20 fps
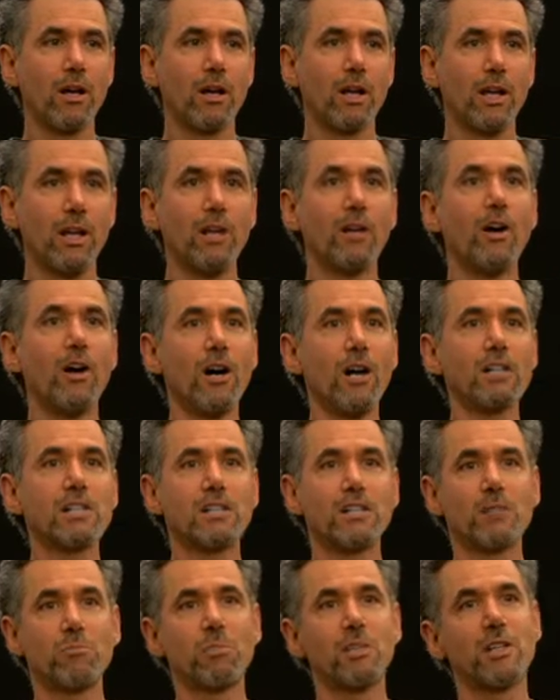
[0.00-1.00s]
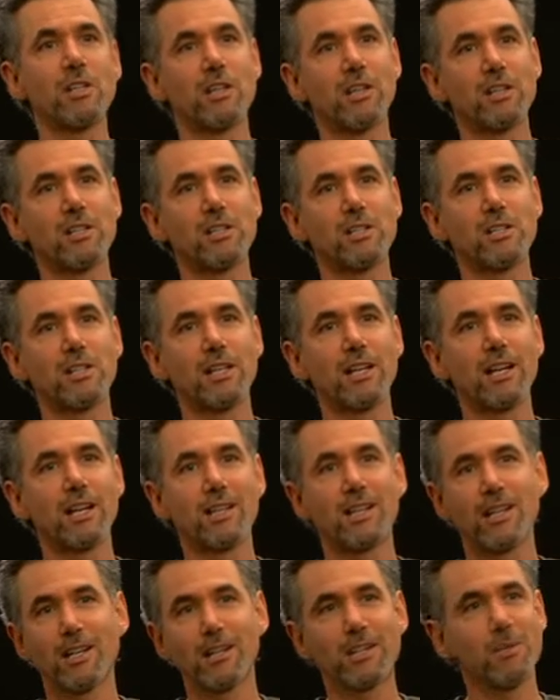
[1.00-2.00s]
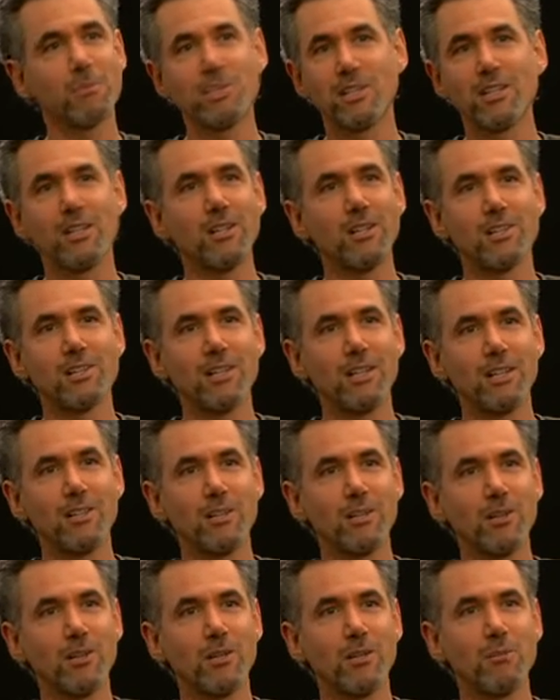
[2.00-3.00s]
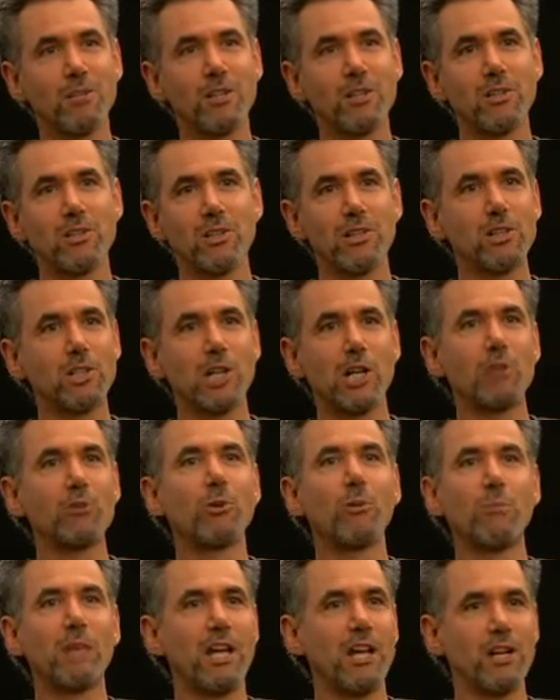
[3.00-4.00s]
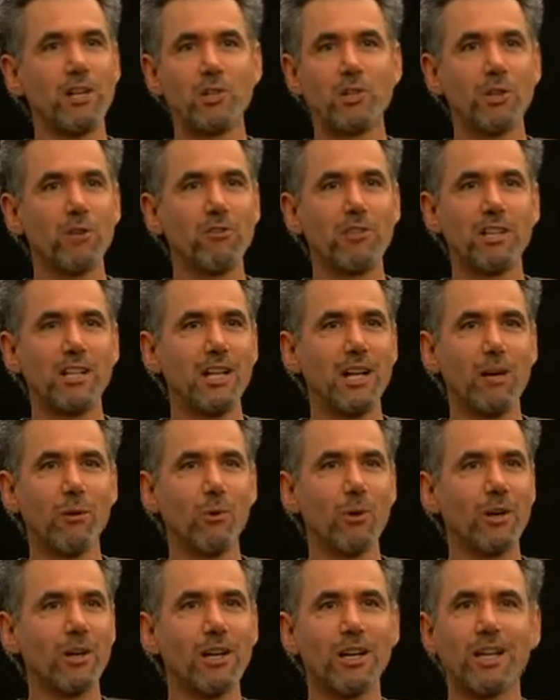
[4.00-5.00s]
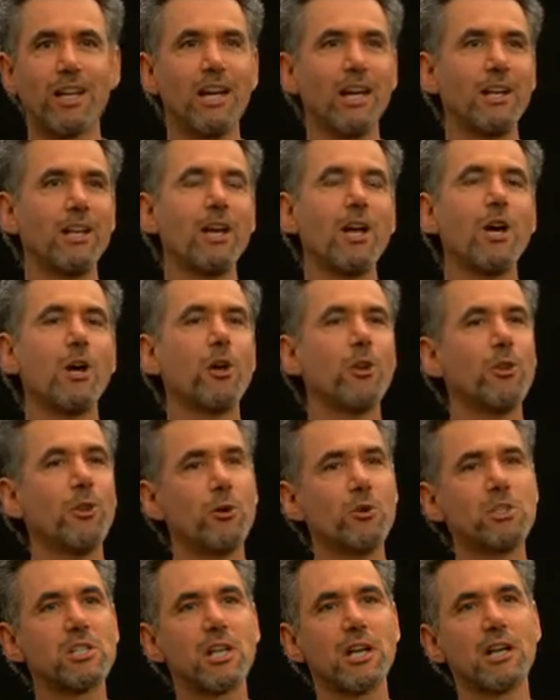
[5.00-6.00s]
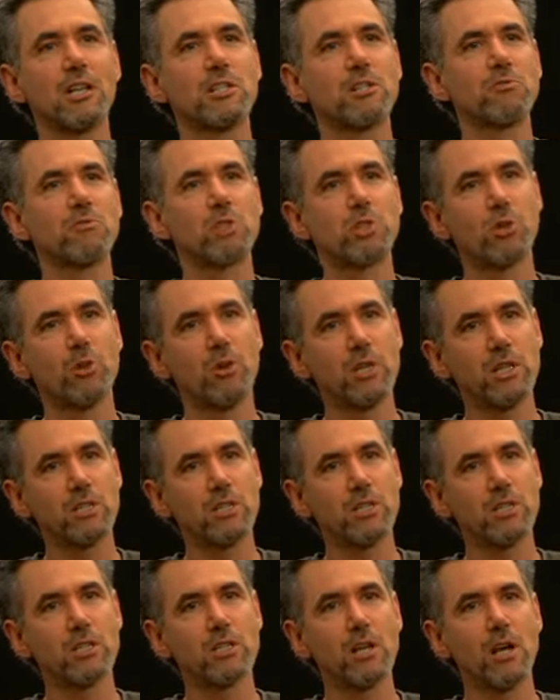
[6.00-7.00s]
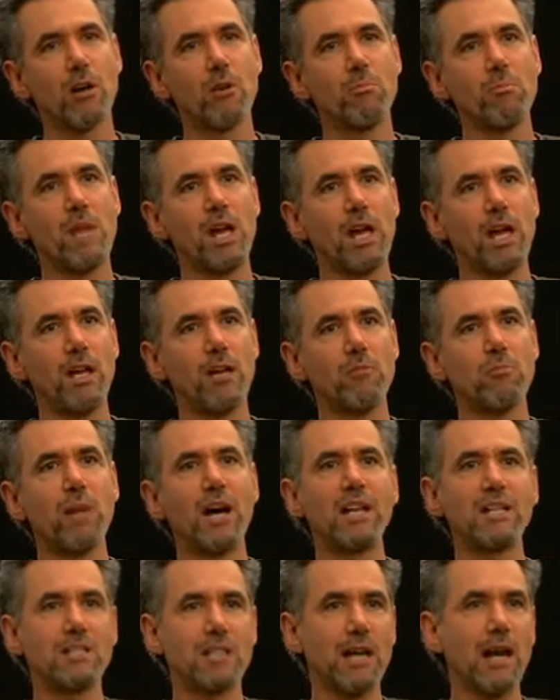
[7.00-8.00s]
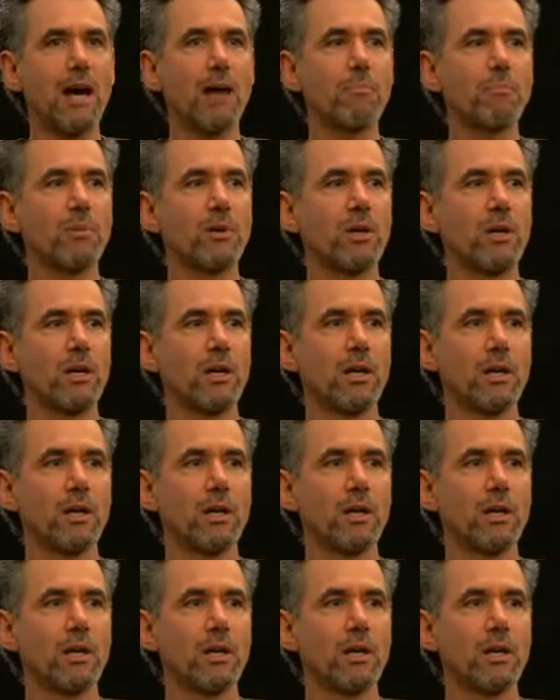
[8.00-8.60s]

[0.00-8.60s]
he lost it because he got kicked upstairs. They turned him into the general manager of the network. Again, those kinds of choices are made by top